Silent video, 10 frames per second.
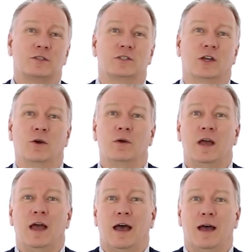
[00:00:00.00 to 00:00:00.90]
So
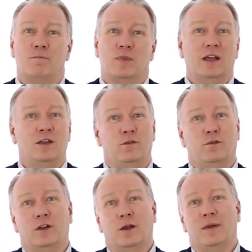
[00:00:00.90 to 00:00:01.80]
thank you
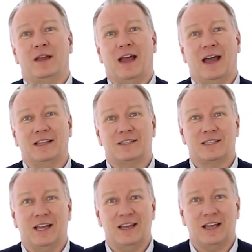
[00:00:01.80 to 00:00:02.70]
for coming and
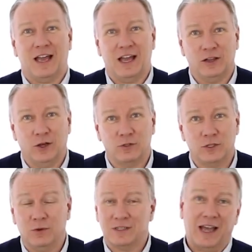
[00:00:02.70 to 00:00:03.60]
saying hello
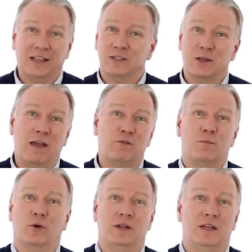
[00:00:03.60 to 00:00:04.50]
to us, and to
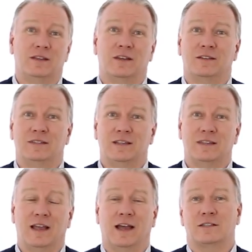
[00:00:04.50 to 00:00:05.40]
everybody that
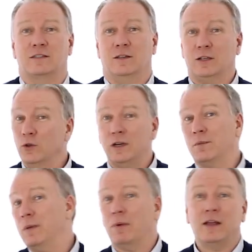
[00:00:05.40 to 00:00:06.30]
did that, including
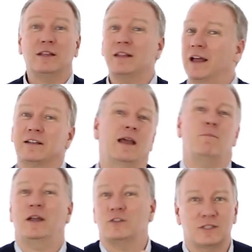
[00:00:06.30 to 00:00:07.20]
the people. I didn't
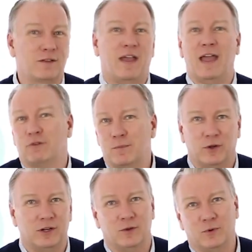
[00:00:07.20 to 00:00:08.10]
get pictures of
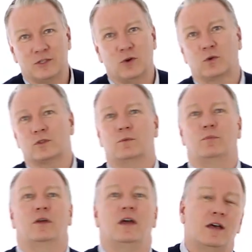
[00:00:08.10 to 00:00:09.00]
everybody that we talked to,
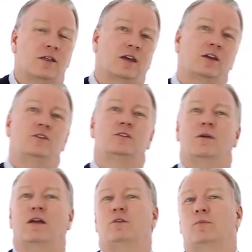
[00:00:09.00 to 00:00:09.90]
but thank you
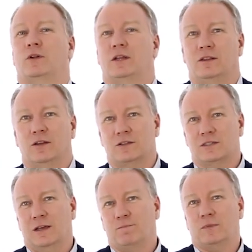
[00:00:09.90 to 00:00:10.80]
to everybody
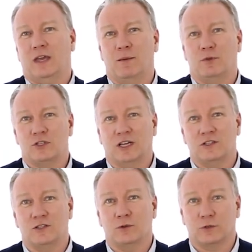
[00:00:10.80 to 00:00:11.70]
that came and
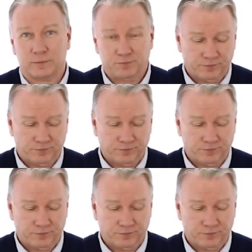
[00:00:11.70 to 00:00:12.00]
chatted to us.